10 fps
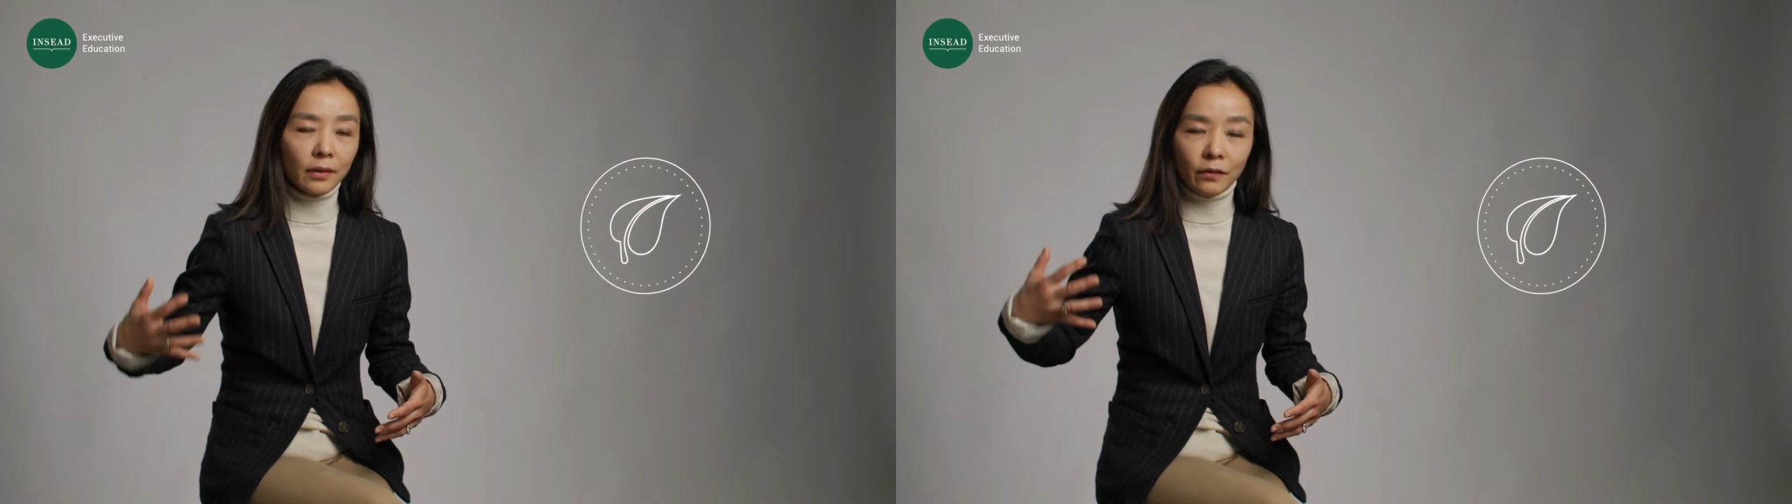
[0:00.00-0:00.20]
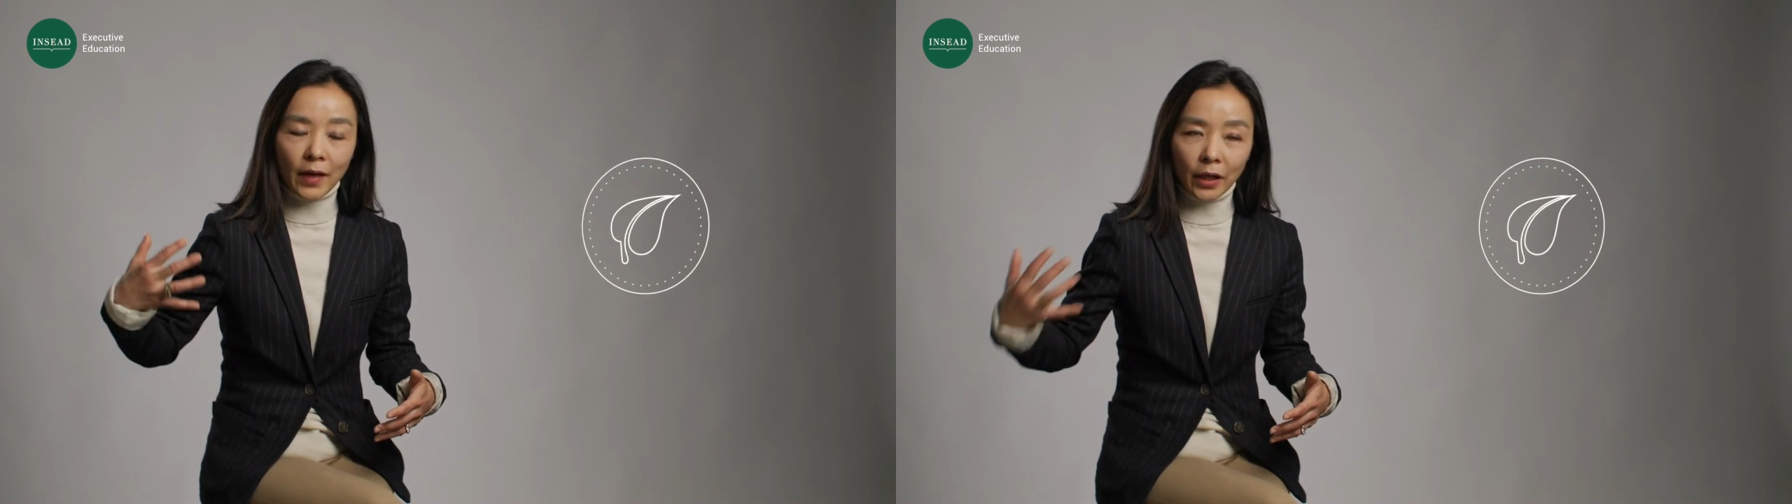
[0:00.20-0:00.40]

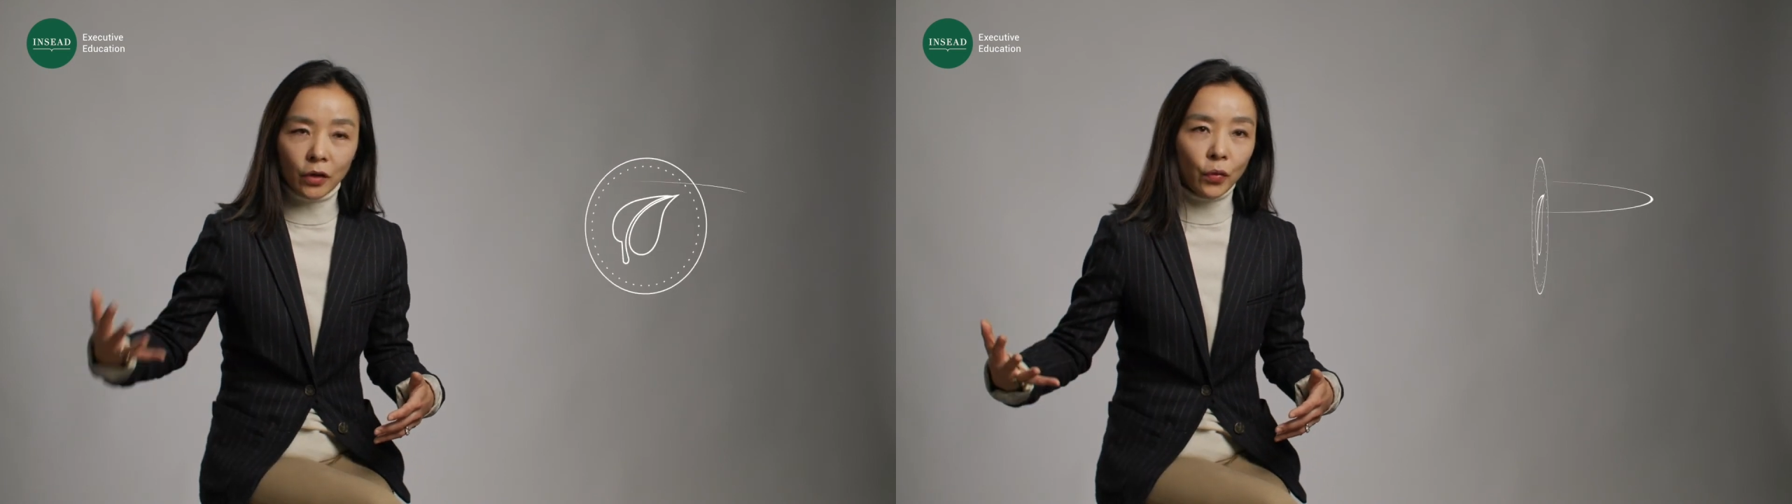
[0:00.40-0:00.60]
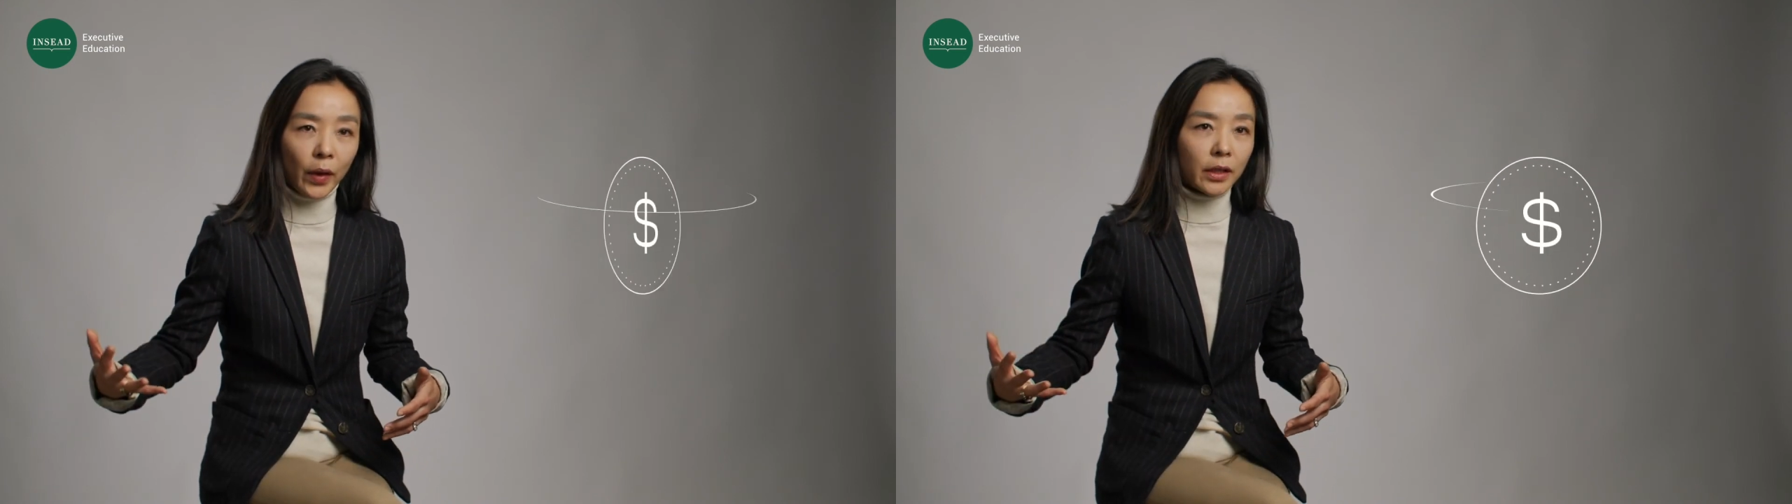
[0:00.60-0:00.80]
value
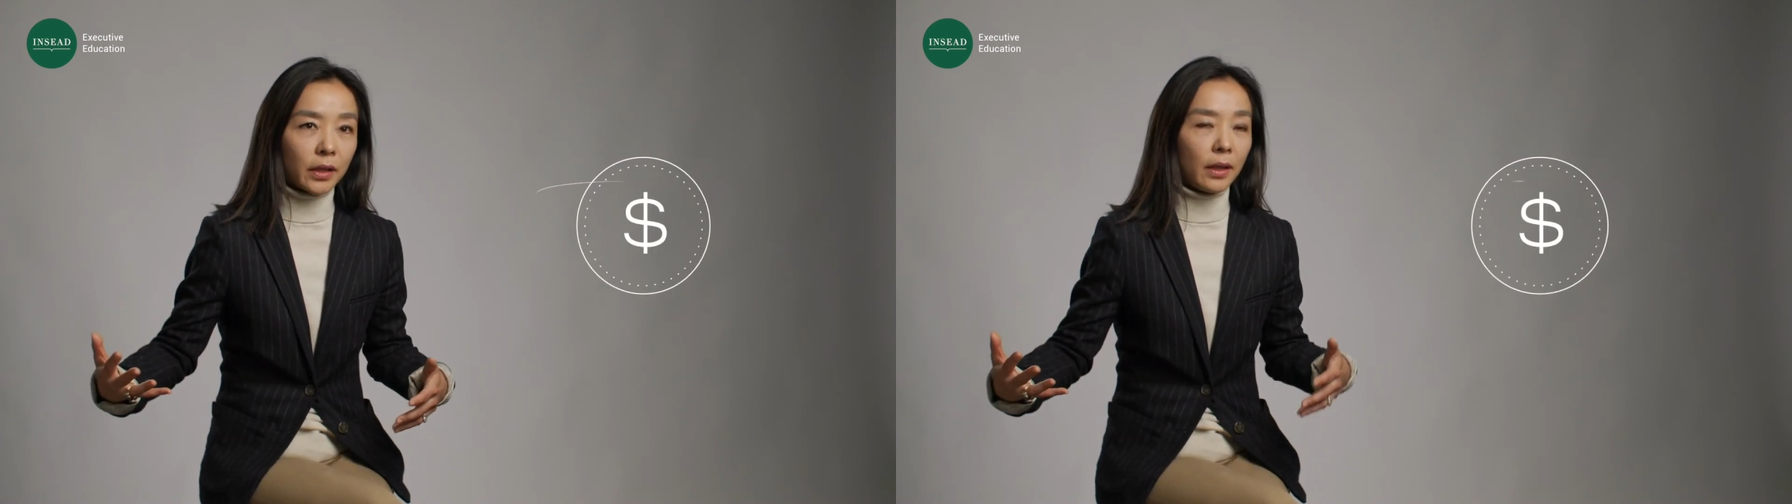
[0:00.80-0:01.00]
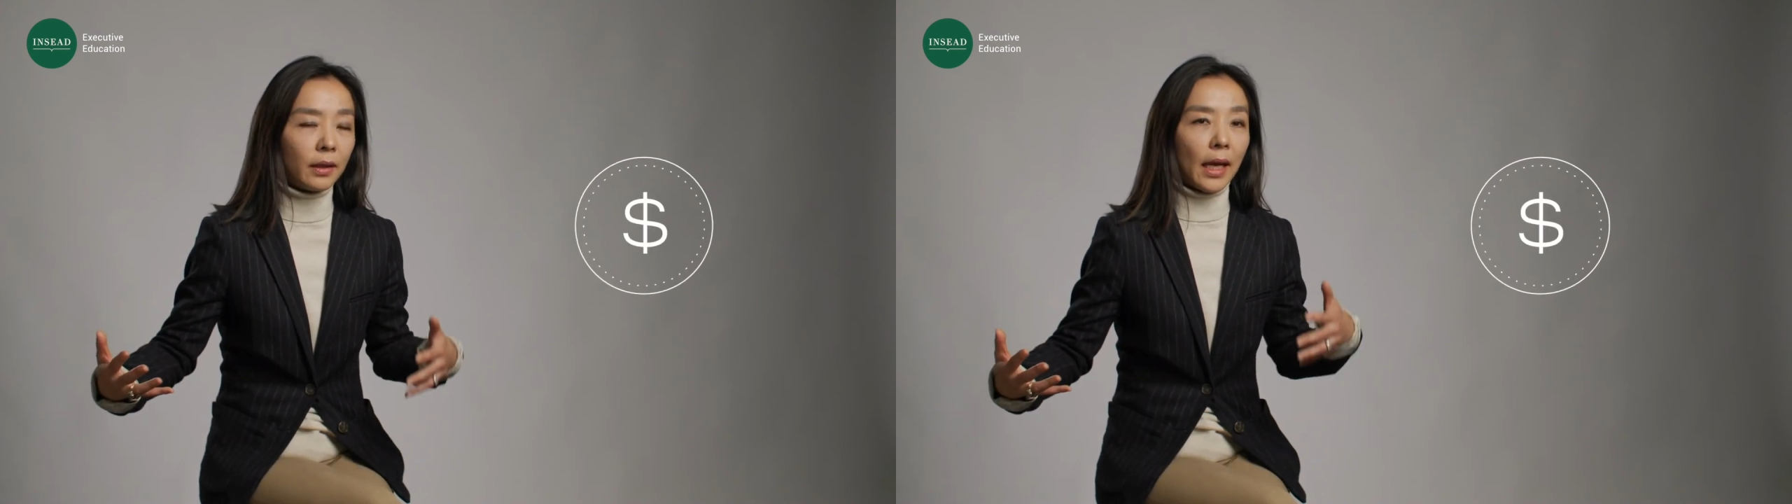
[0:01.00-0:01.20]

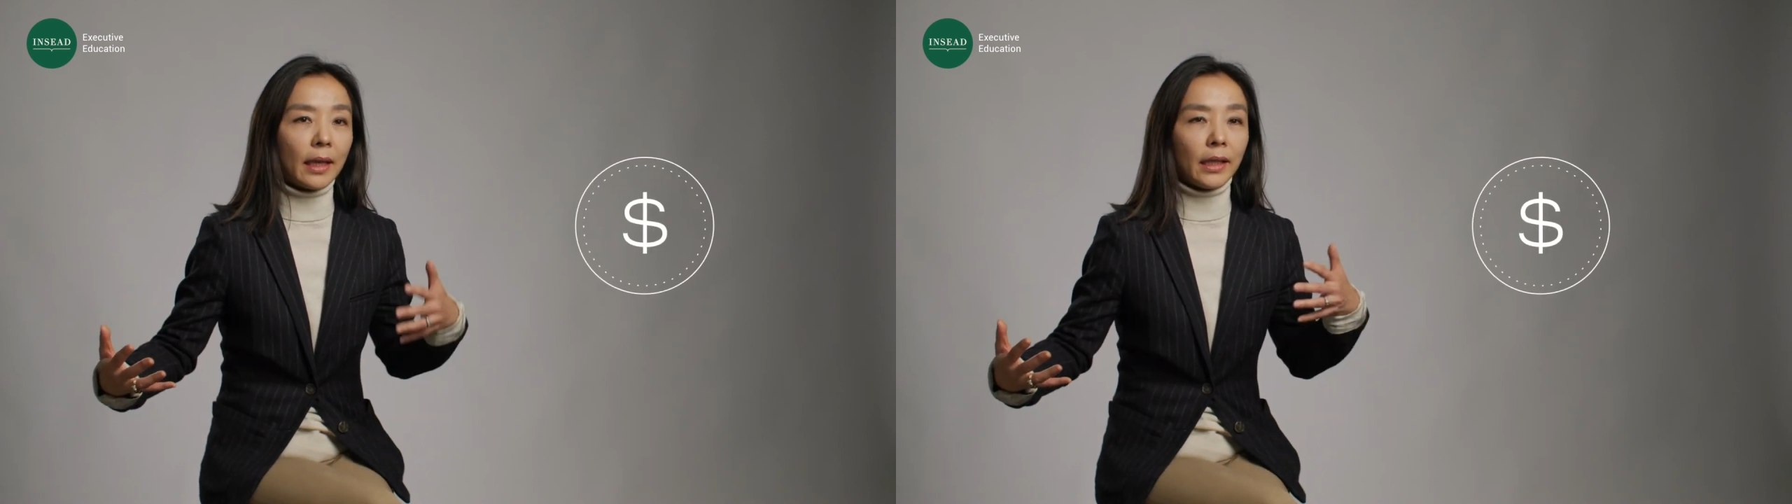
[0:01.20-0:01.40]
creation, and